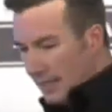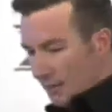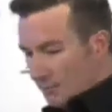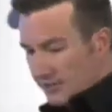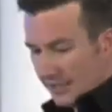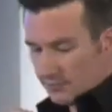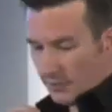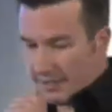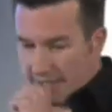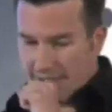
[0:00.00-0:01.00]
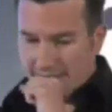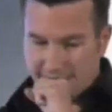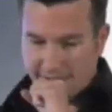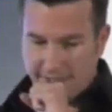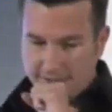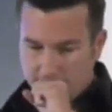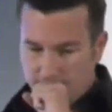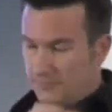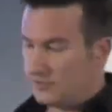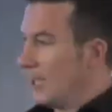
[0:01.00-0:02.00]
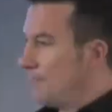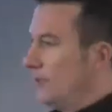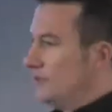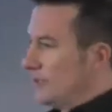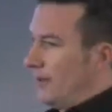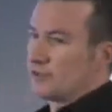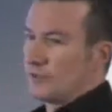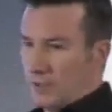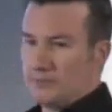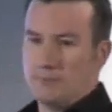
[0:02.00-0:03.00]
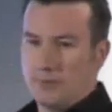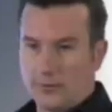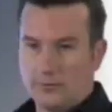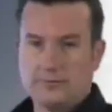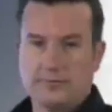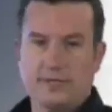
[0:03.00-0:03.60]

So next one is the SharePoint JavaScript object model,